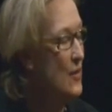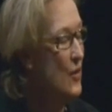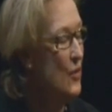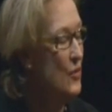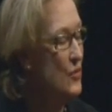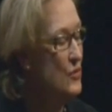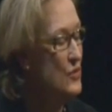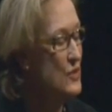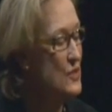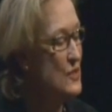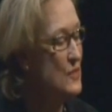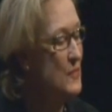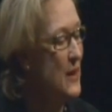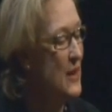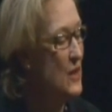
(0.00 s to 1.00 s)
You know, you
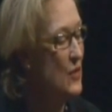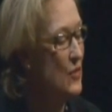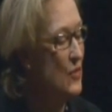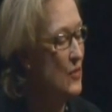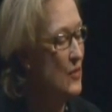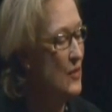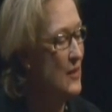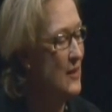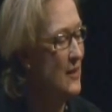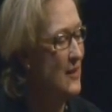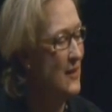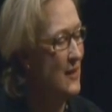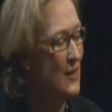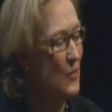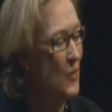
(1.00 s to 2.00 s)
just make
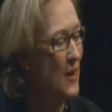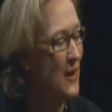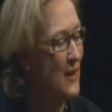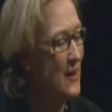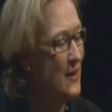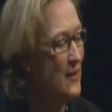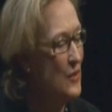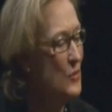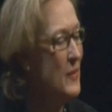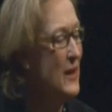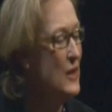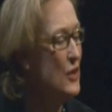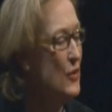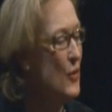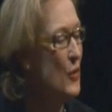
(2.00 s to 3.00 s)
in a way, you
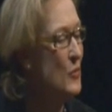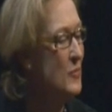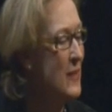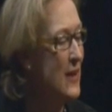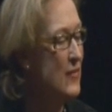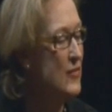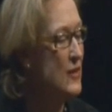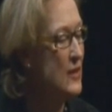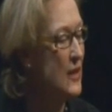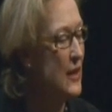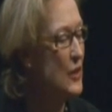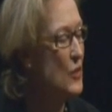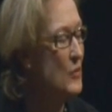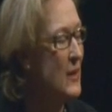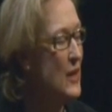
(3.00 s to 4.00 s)
make your own method,
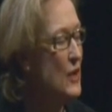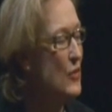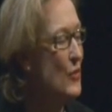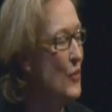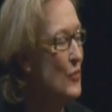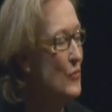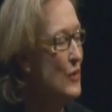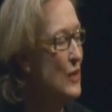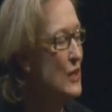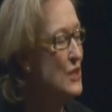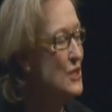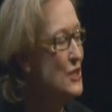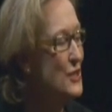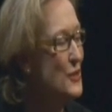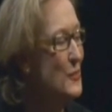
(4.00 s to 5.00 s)
like you make your own
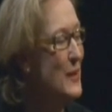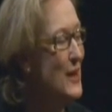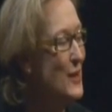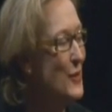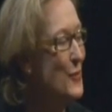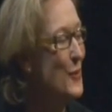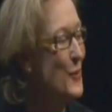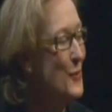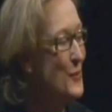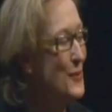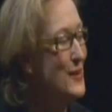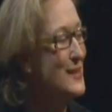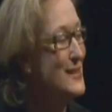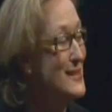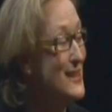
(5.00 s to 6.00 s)
religion, you make your
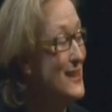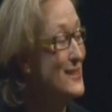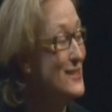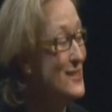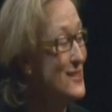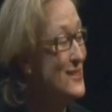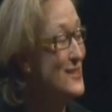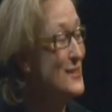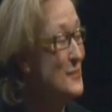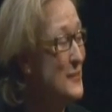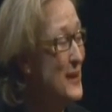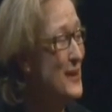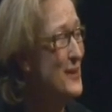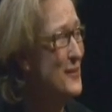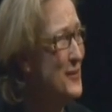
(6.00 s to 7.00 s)
own concessions, you
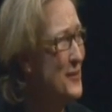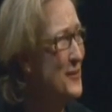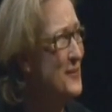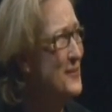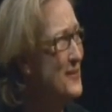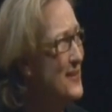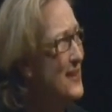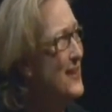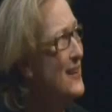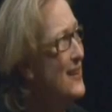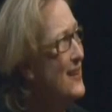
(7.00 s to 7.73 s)
make your own